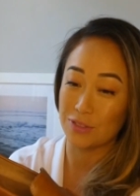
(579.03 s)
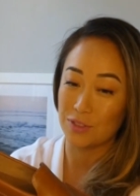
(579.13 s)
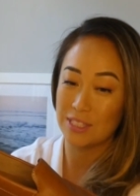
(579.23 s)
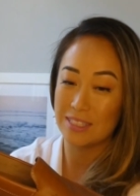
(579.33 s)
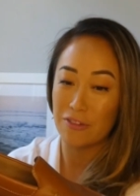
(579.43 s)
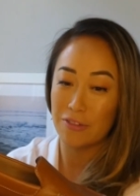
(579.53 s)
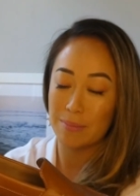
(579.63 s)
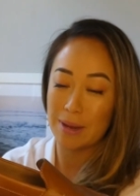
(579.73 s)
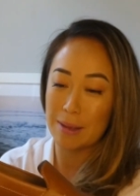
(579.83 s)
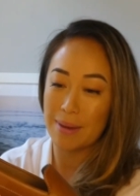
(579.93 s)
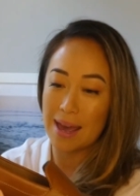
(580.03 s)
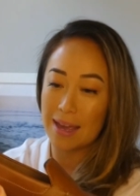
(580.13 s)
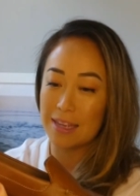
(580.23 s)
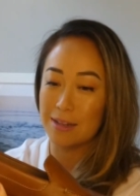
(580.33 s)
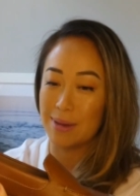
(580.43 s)
of stuff on my
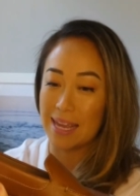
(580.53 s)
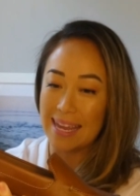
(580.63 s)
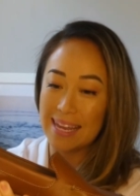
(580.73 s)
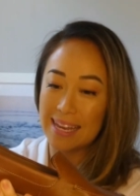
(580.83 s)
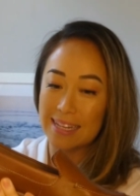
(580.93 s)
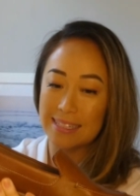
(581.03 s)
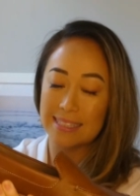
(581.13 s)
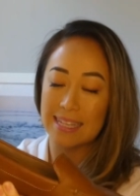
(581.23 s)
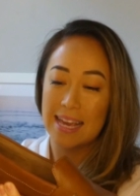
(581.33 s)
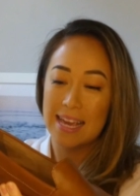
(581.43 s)
back and in my hands,